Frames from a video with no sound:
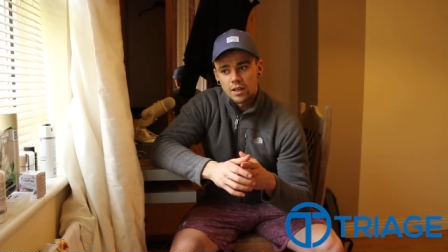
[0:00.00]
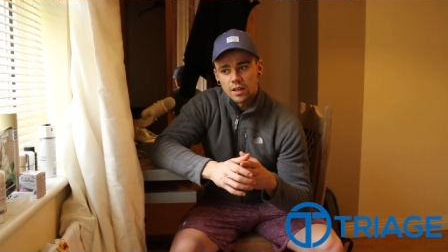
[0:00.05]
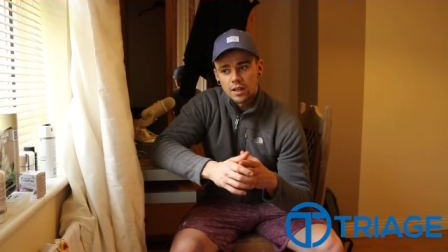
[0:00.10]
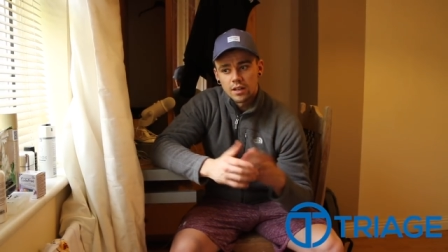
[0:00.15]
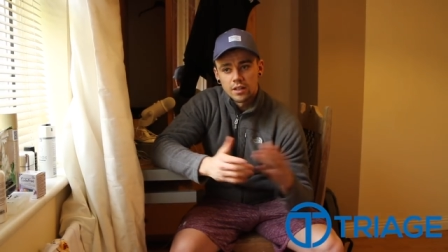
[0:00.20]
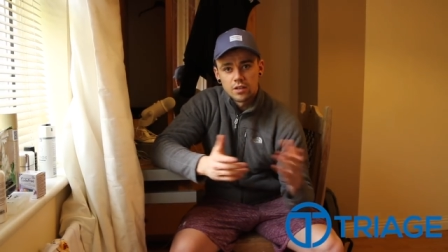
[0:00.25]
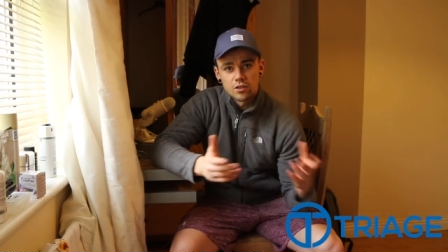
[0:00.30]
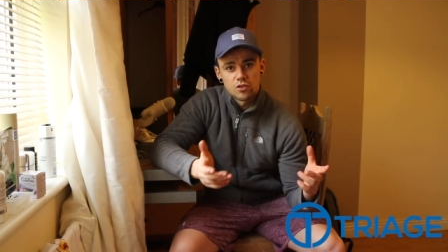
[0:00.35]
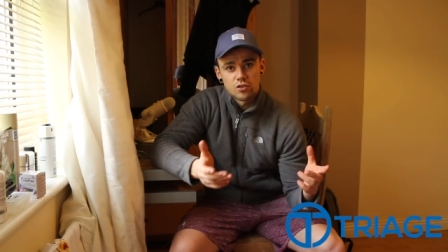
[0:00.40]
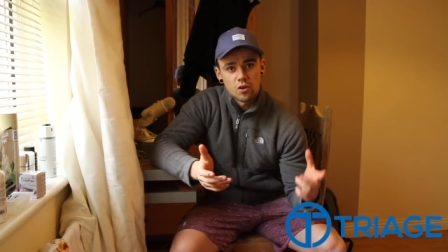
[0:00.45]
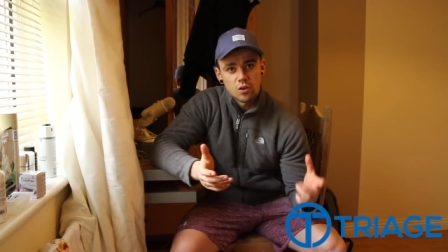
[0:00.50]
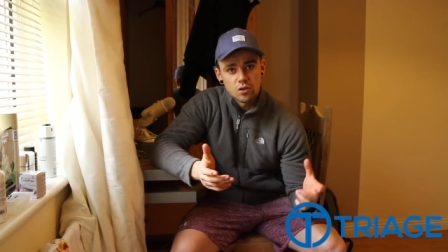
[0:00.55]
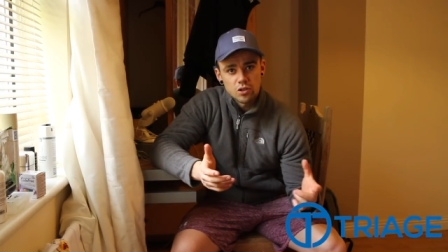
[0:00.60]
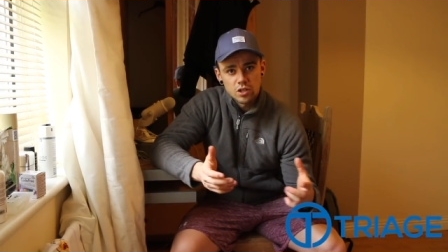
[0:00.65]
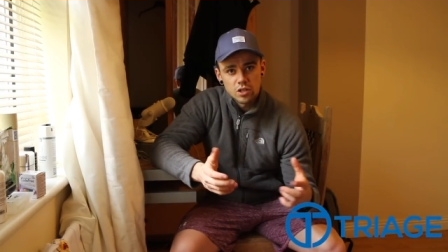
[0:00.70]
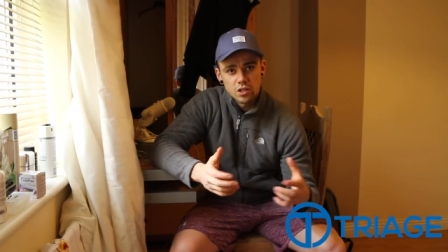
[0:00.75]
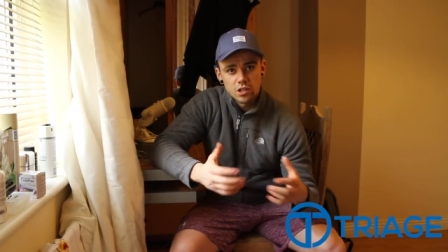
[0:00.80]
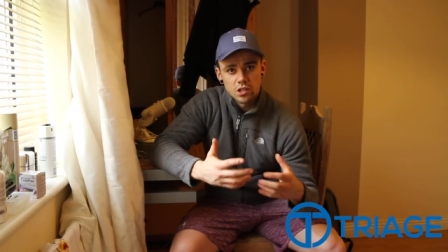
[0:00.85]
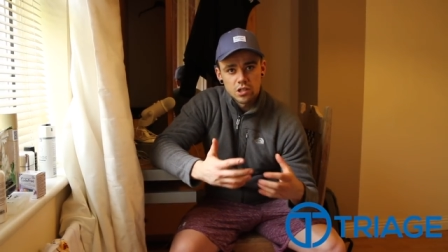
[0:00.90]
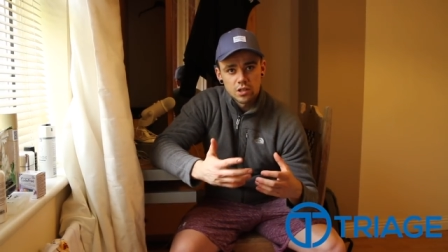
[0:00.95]
an
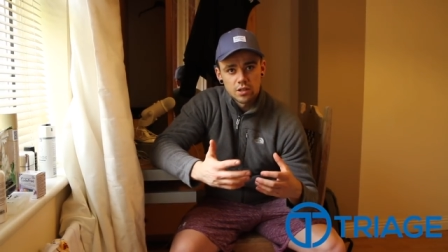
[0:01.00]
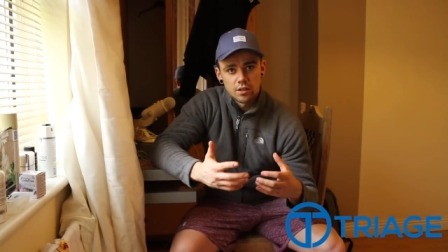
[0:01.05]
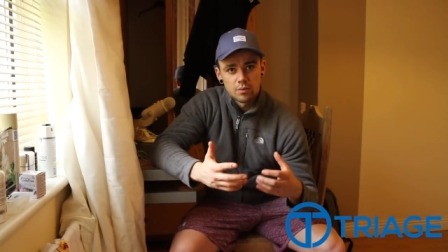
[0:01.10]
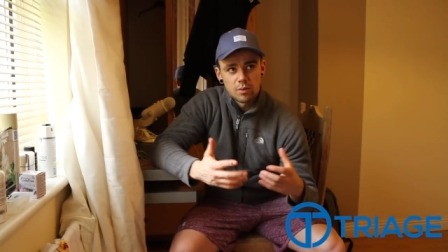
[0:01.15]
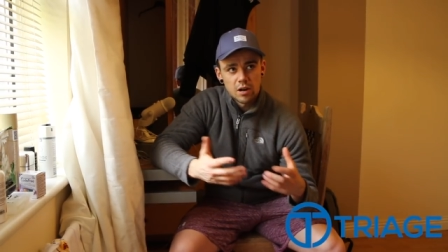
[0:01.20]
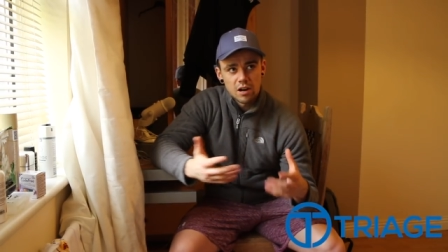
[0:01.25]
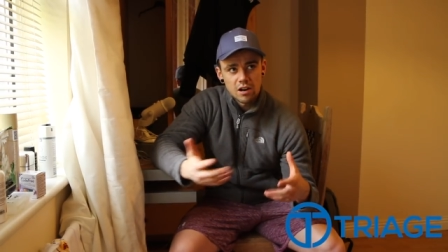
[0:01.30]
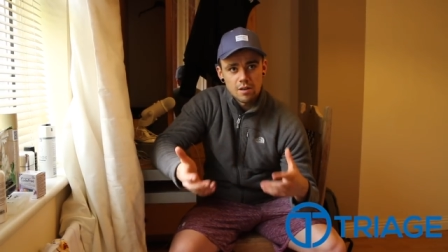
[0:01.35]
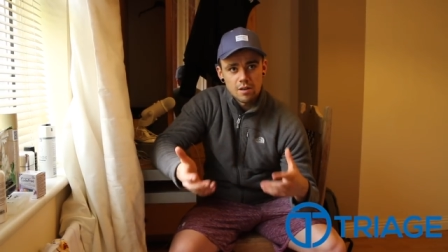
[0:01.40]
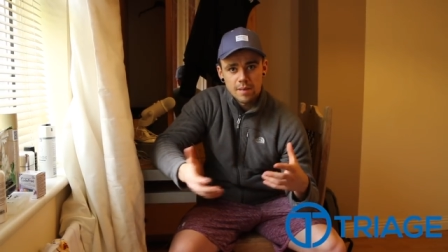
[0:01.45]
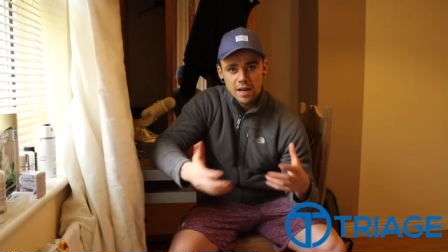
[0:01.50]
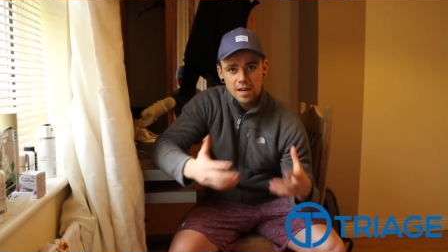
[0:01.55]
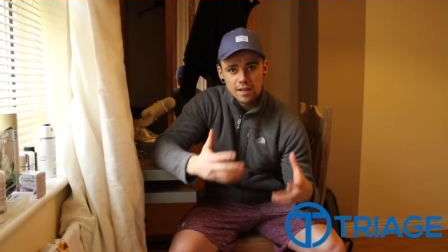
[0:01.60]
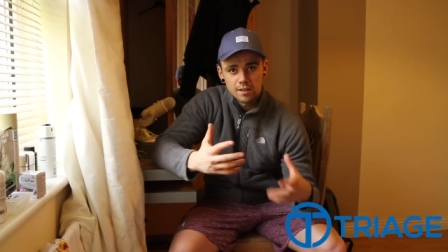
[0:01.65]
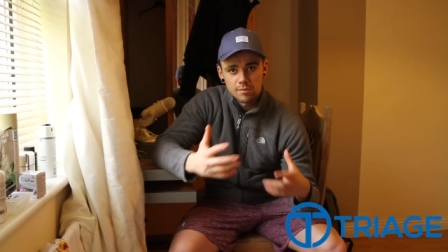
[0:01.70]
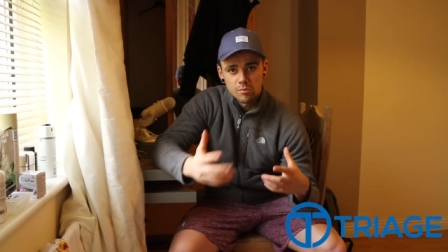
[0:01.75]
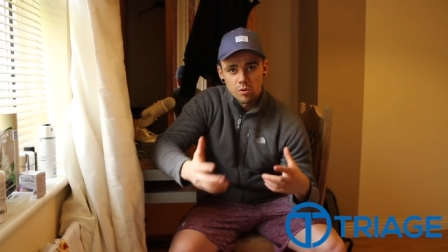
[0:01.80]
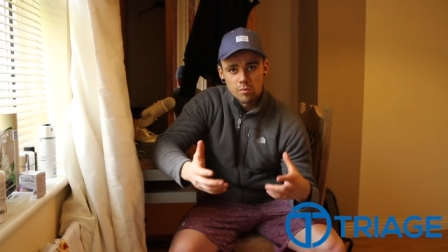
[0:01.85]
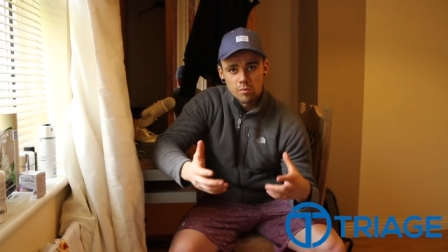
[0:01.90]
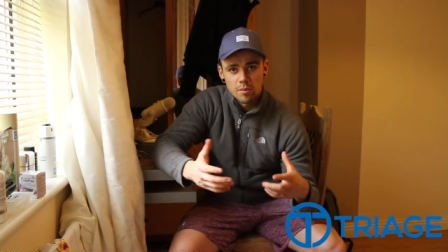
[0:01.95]
introduction to where I'm at
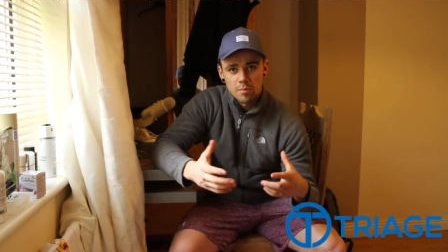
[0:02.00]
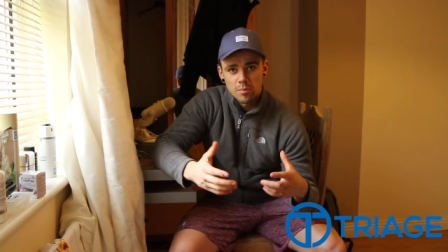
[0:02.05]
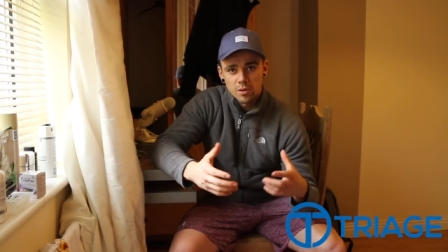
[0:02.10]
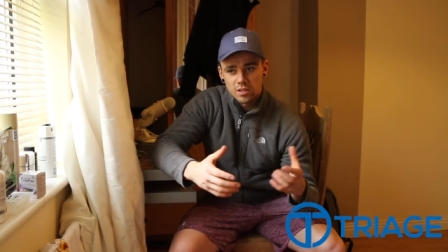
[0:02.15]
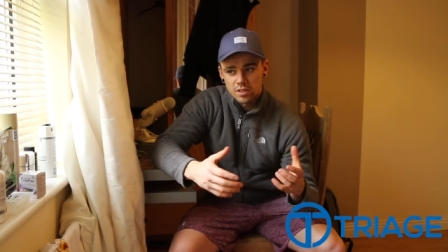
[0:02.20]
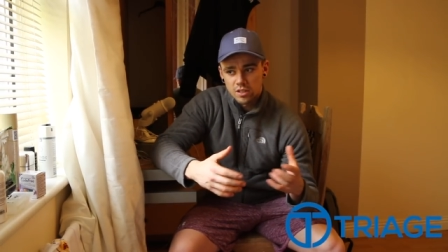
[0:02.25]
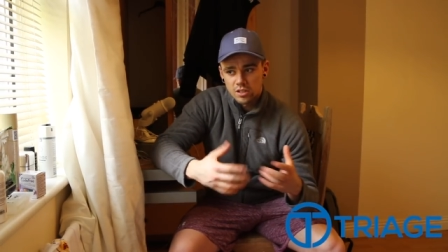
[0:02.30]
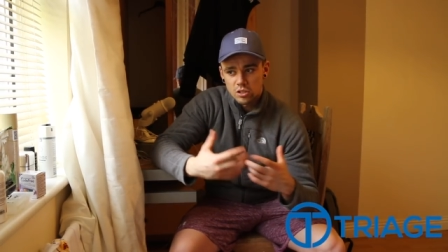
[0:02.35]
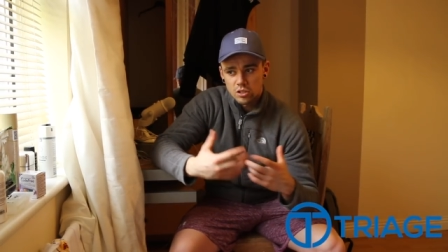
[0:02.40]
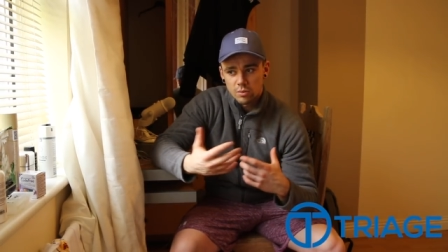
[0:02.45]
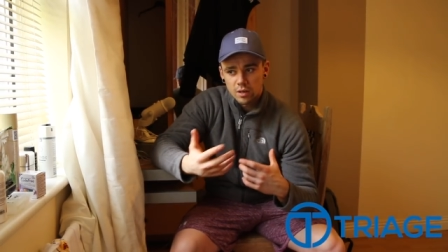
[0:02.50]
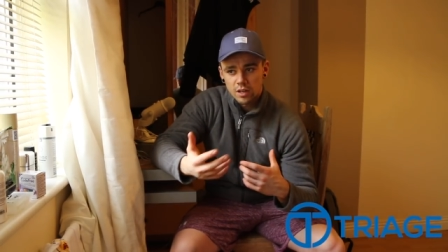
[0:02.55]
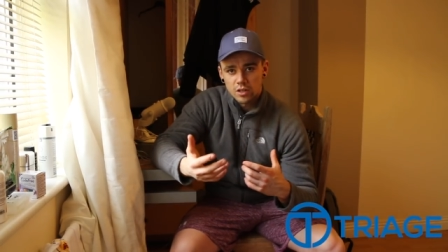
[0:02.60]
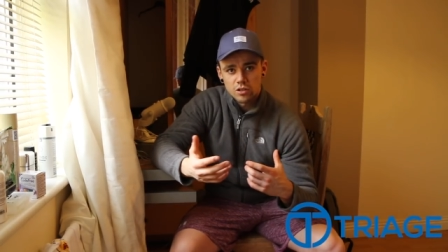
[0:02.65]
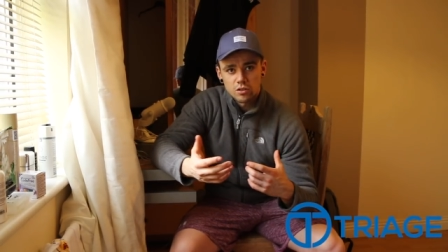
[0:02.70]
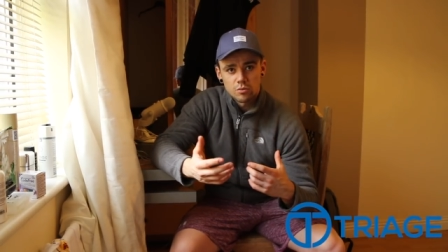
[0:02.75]
at the moment because I do want